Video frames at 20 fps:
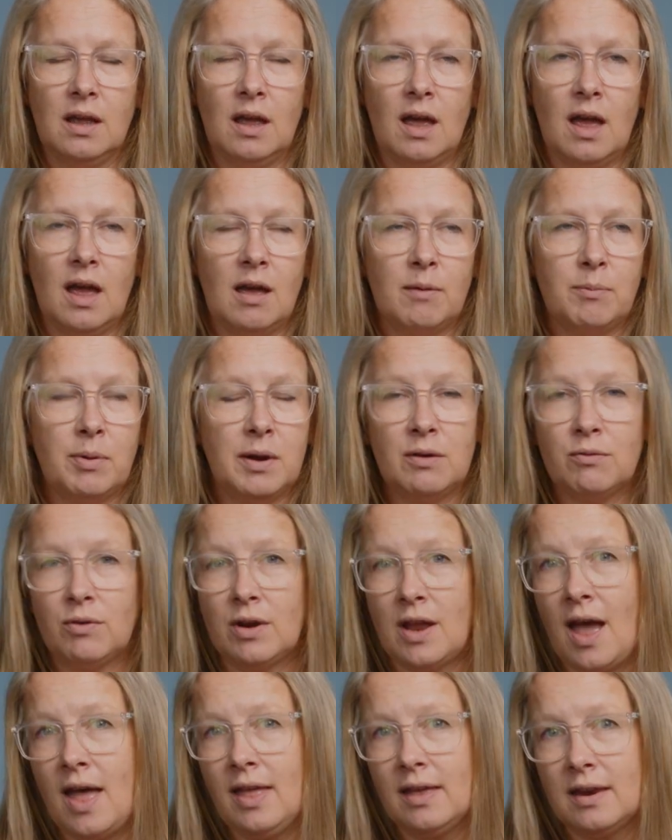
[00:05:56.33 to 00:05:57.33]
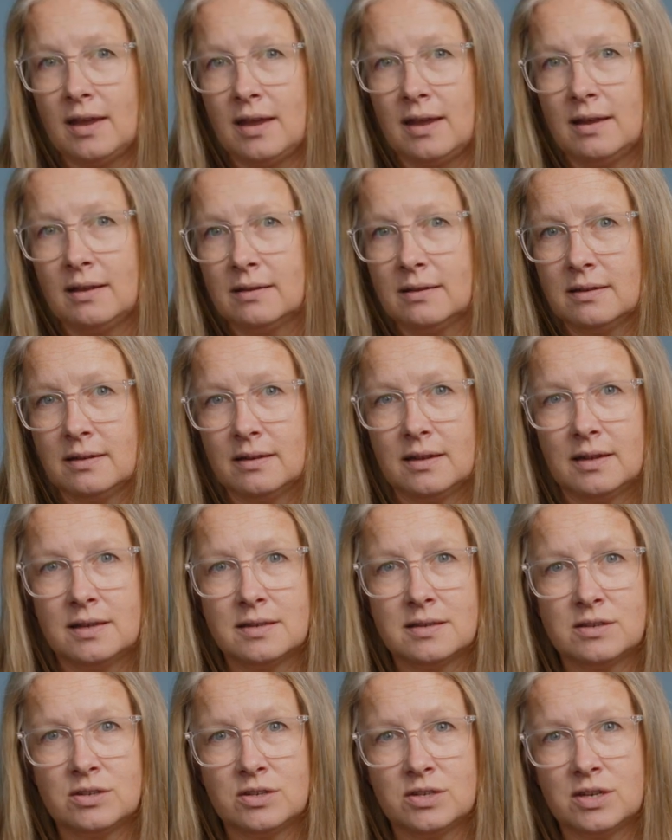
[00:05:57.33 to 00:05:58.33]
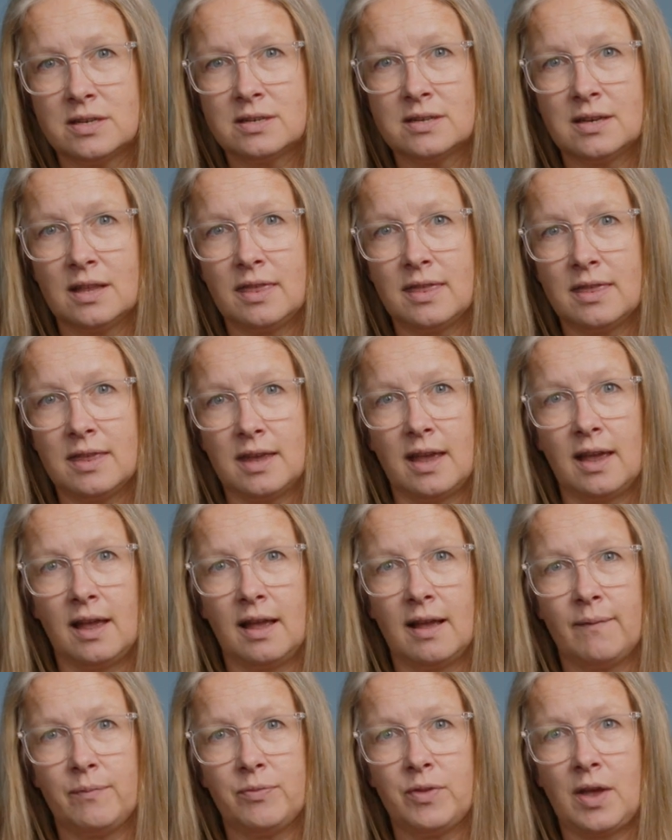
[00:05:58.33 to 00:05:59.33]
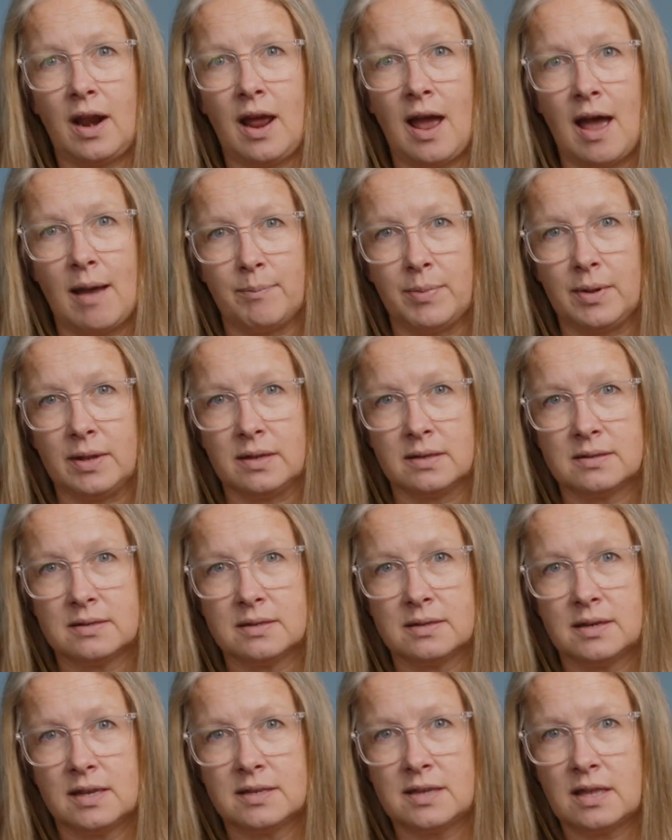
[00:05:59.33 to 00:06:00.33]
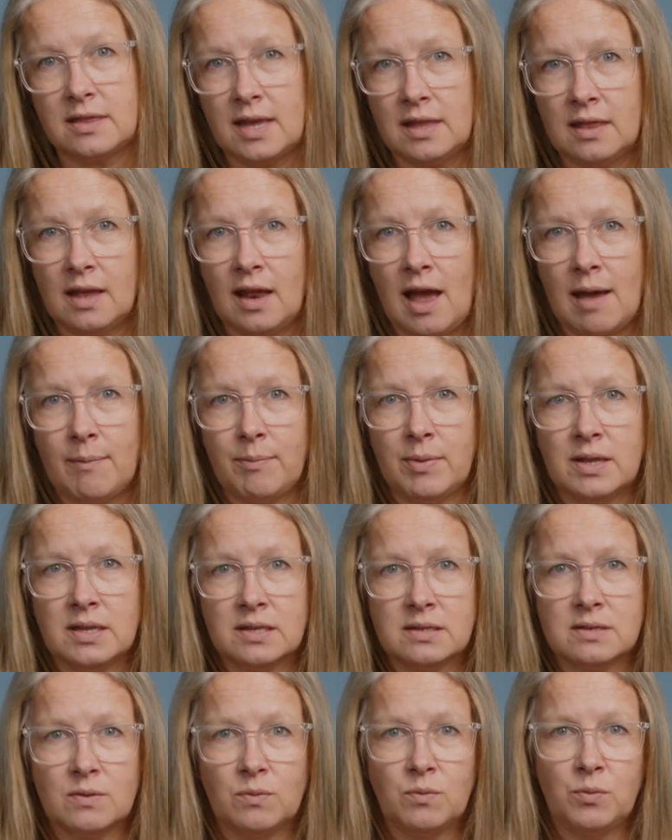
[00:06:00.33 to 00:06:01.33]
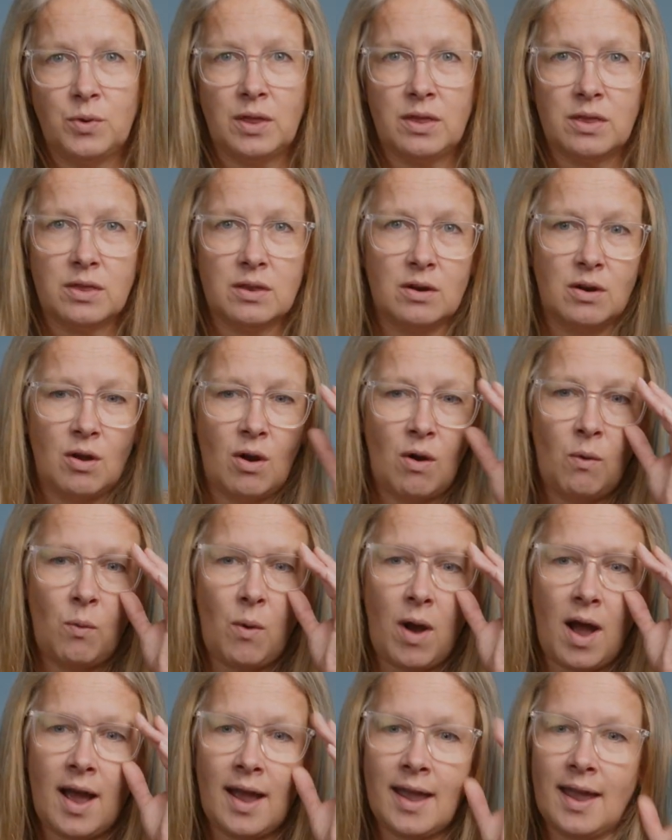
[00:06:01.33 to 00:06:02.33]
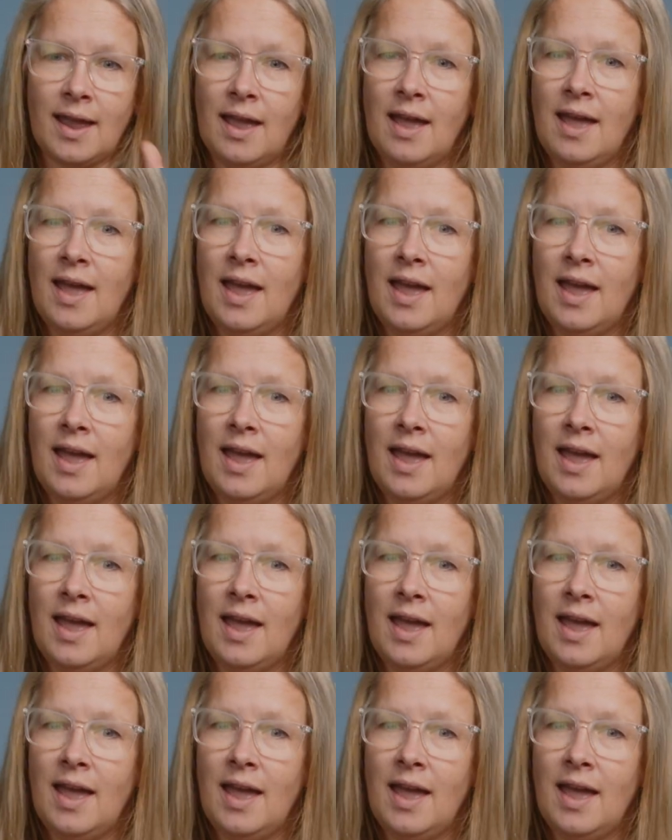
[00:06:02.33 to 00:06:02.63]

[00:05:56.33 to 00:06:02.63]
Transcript: But in reality, this is just a thing that happens. It's a thing that happens with no why.